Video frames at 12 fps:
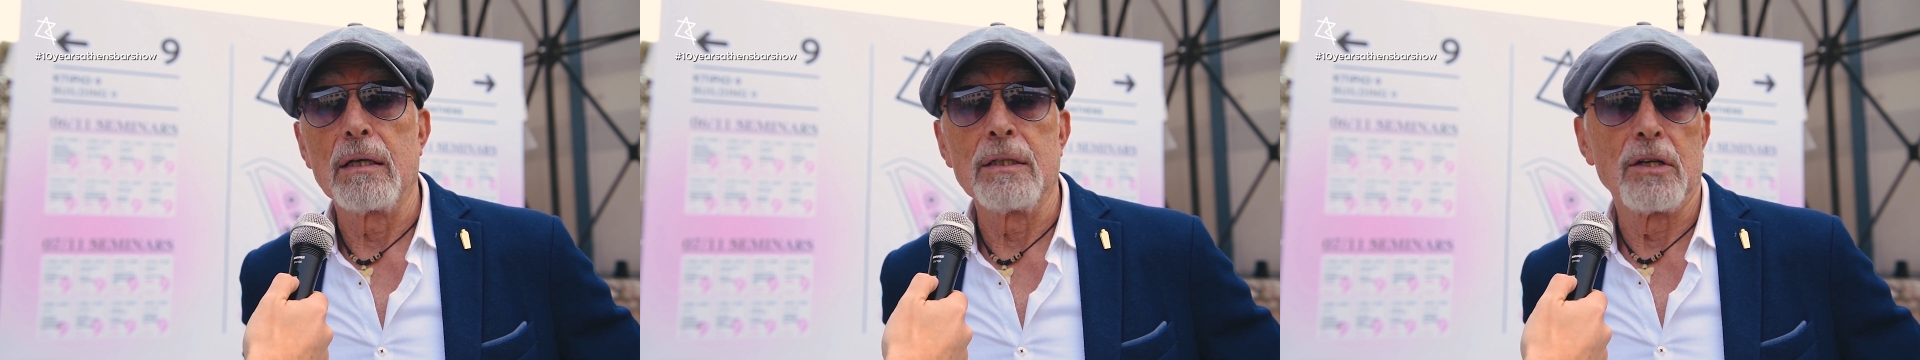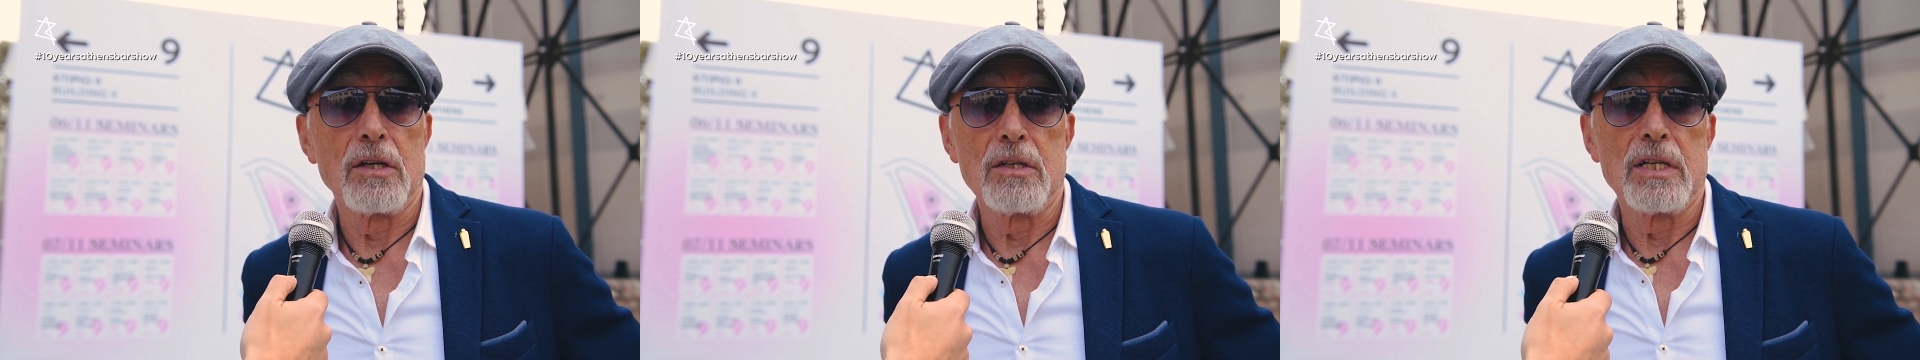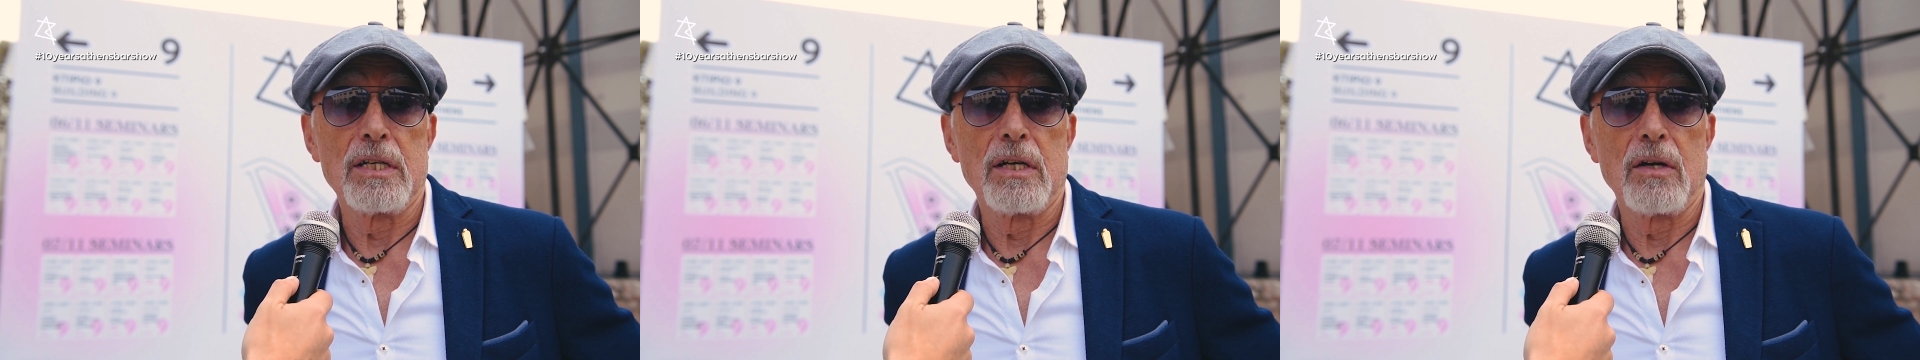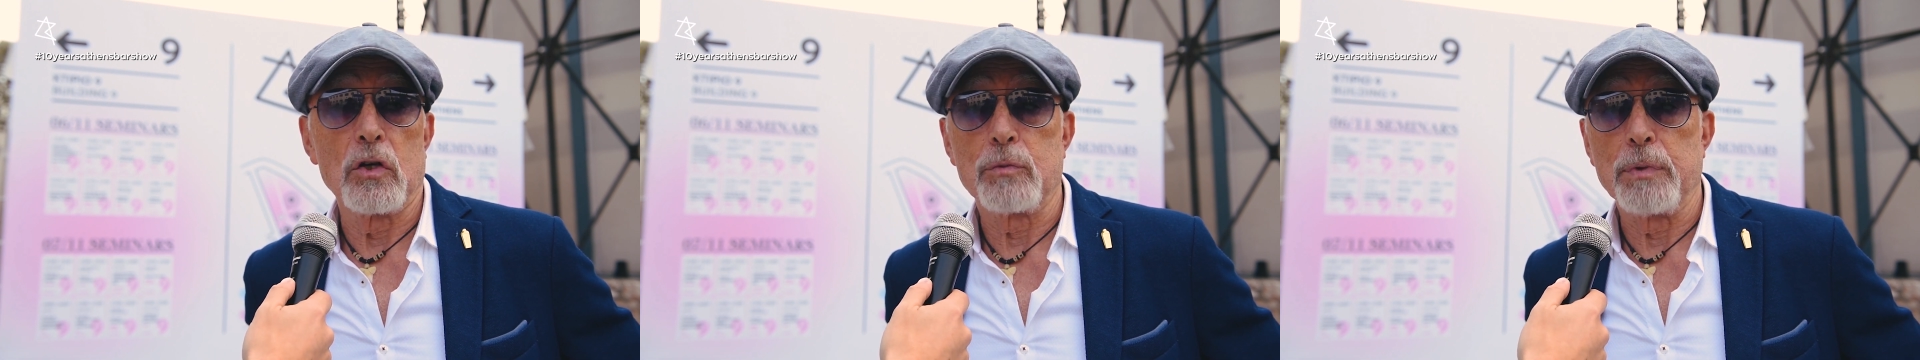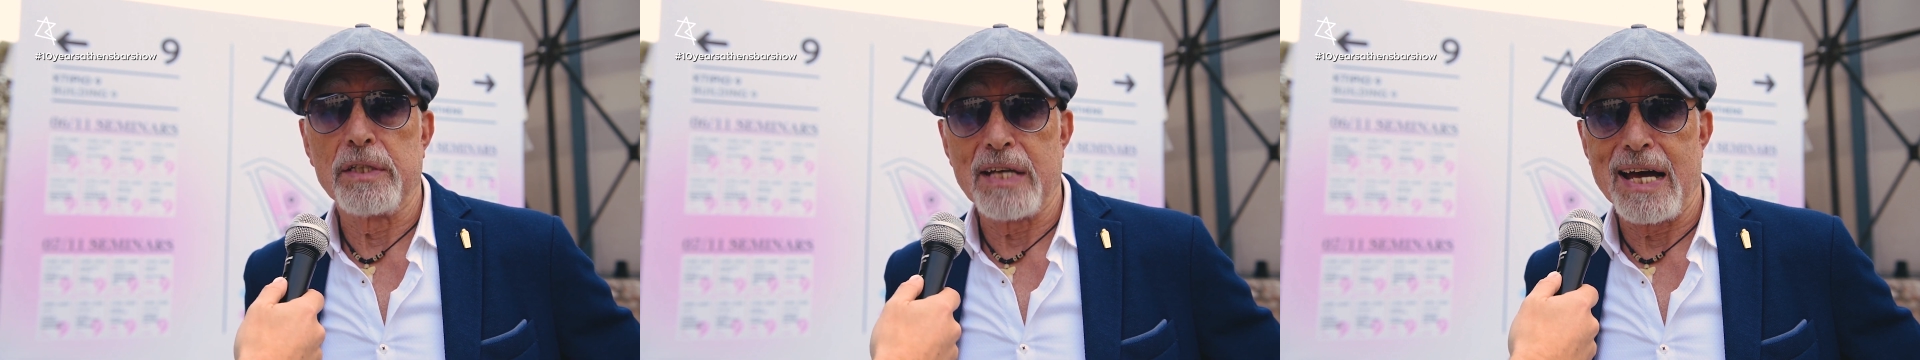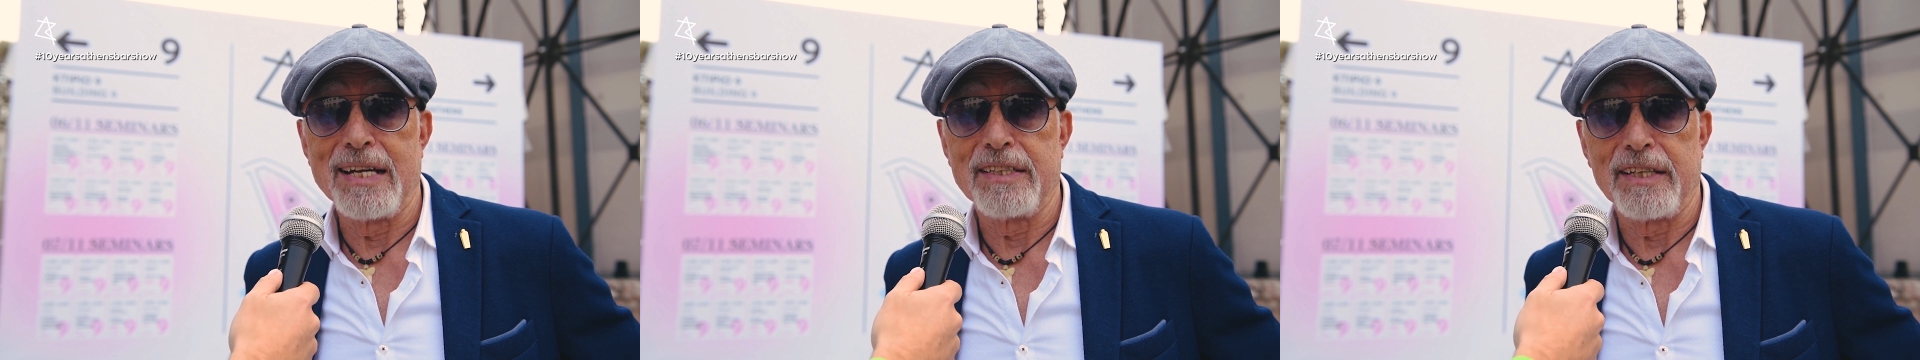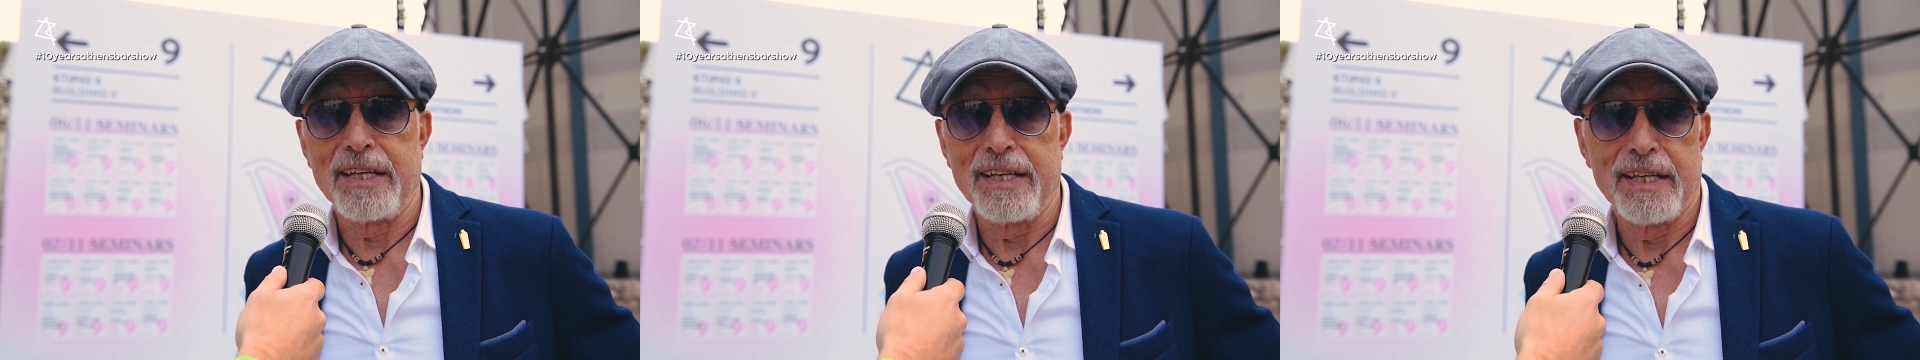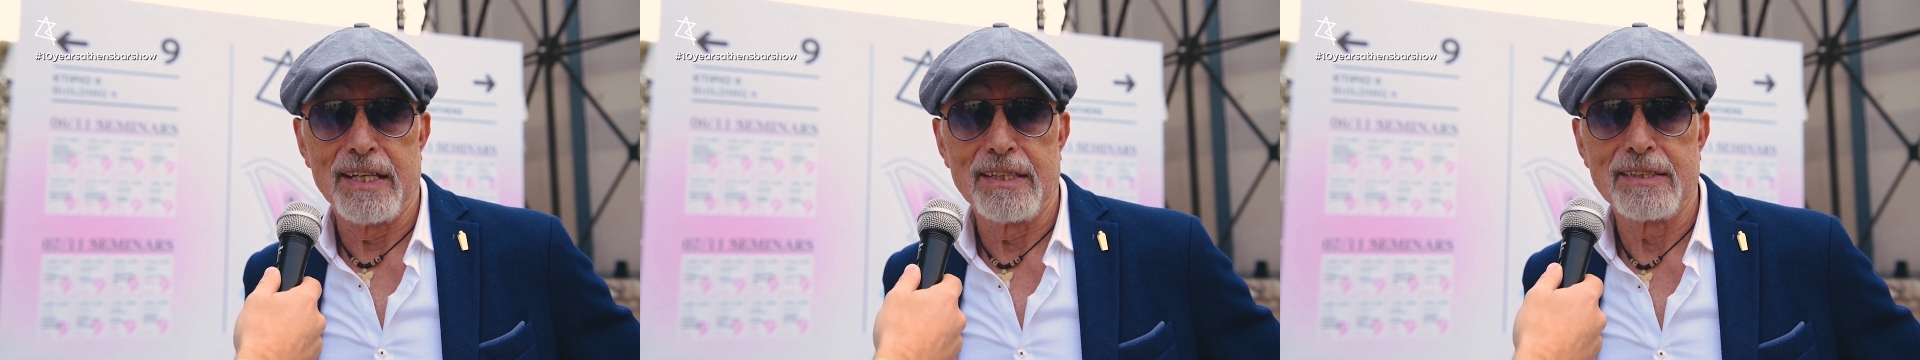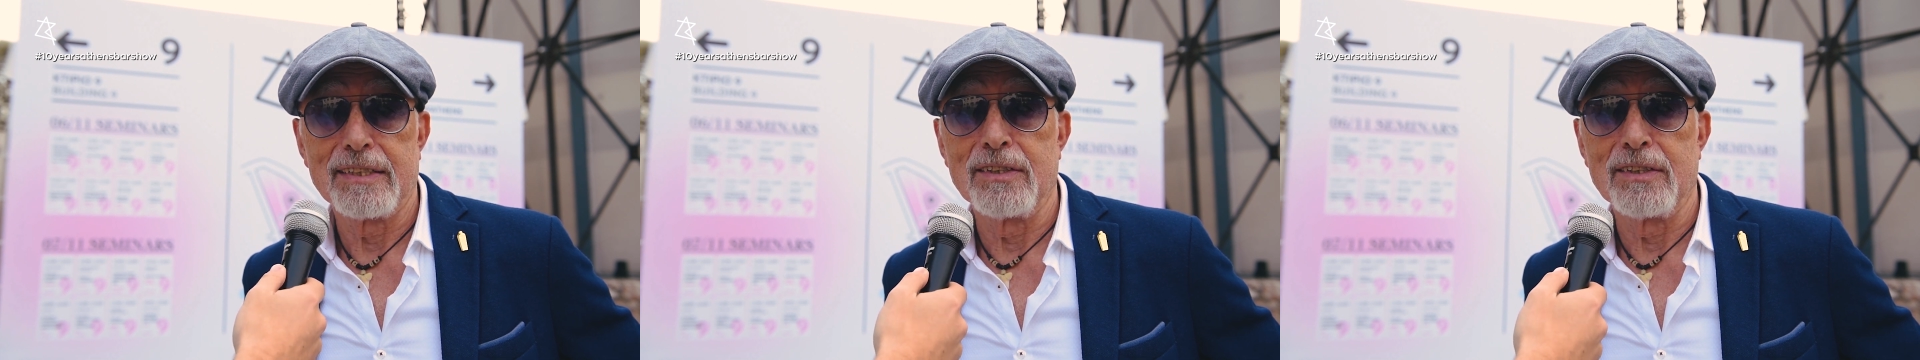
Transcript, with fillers: you know, uh, hospitality here,